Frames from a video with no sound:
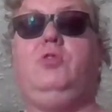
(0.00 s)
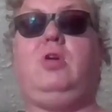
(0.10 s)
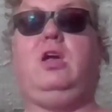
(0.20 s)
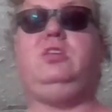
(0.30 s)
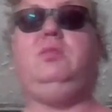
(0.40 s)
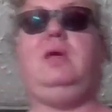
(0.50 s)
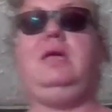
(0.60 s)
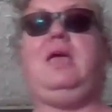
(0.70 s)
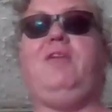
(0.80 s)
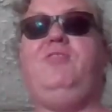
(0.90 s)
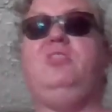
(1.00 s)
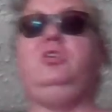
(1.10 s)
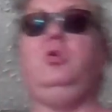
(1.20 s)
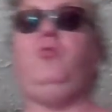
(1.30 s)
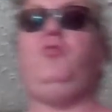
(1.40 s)
Try to see if you can get a
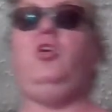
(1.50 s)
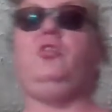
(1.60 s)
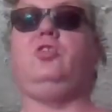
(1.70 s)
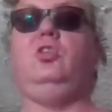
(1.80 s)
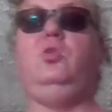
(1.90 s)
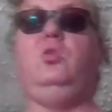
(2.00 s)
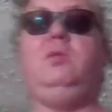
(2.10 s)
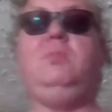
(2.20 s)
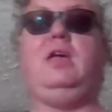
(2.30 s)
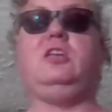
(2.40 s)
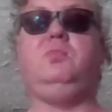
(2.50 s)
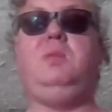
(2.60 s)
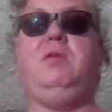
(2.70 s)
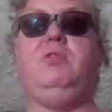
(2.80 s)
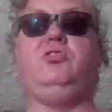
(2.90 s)
physio first, although in my
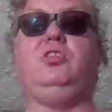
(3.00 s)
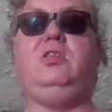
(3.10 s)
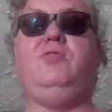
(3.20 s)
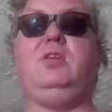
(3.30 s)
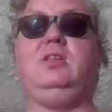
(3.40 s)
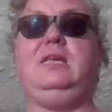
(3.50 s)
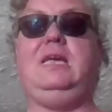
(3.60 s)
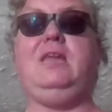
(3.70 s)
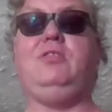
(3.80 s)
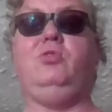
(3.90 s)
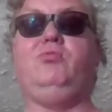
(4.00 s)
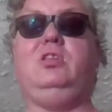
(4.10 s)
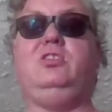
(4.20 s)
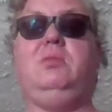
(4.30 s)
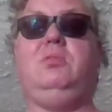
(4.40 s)
experience, they're difficult to get. They don't
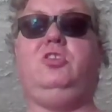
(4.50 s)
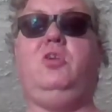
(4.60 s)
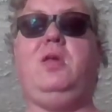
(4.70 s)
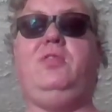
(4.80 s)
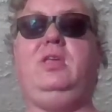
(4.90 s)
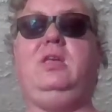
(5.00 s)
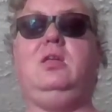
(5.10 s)
really seem to do anything.